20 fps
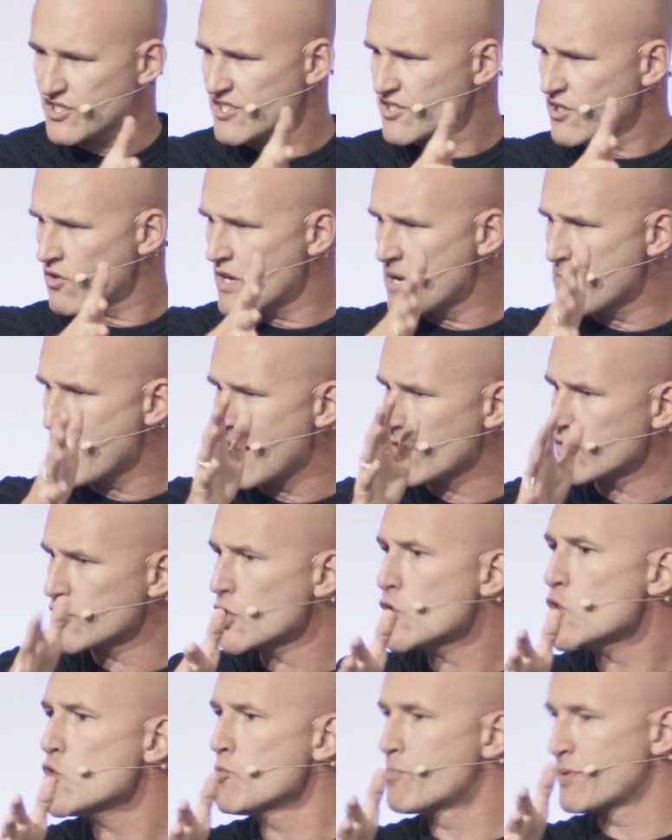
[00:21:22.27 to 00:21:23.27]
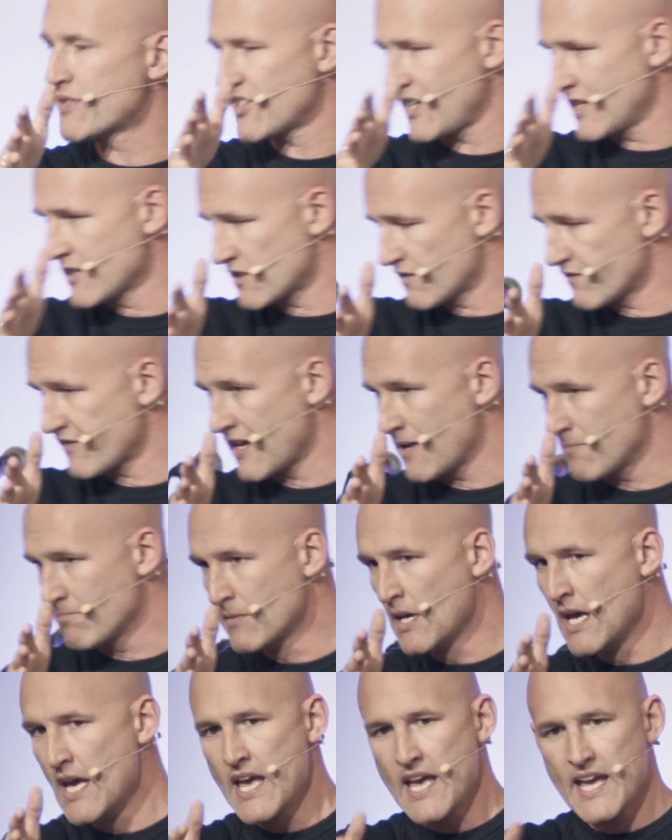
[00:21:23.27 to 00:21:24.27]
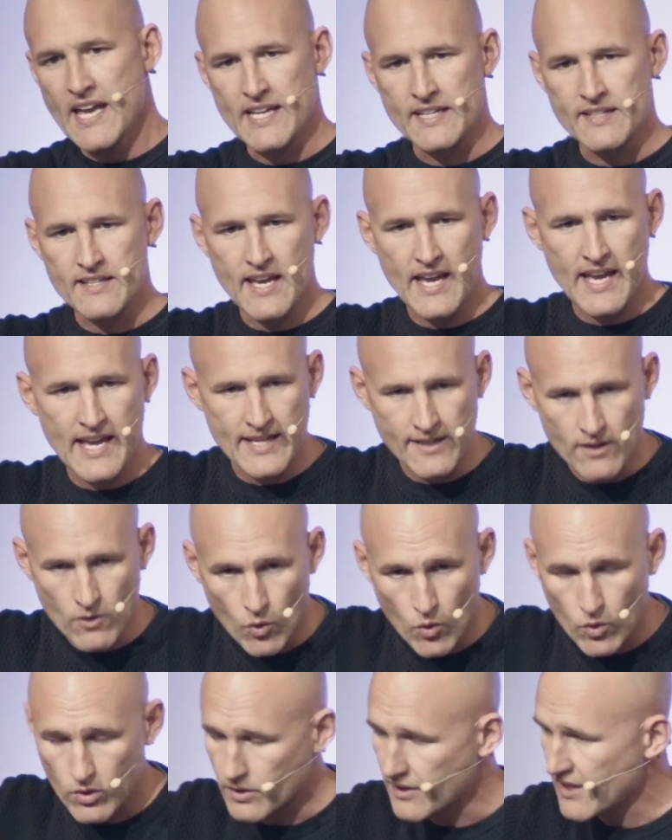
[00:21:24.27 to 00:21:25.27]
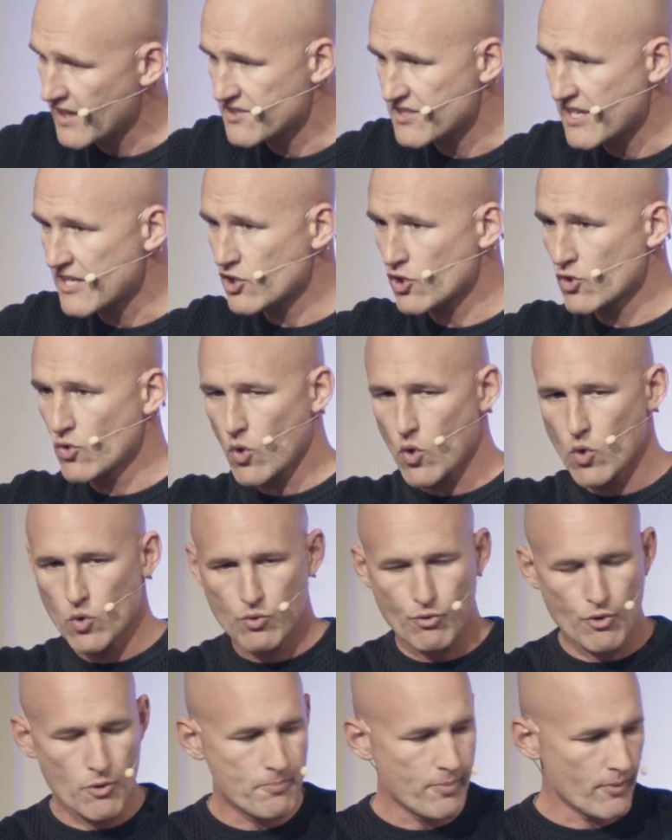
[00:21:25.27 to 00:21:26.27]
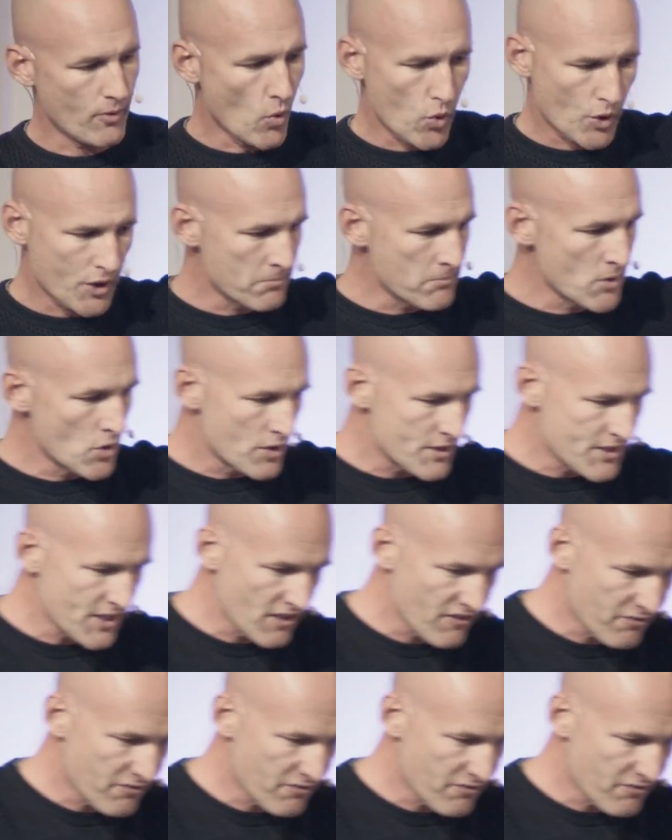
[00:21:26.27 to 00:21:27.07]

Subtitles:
There's only about 2% of them in an organization or group or community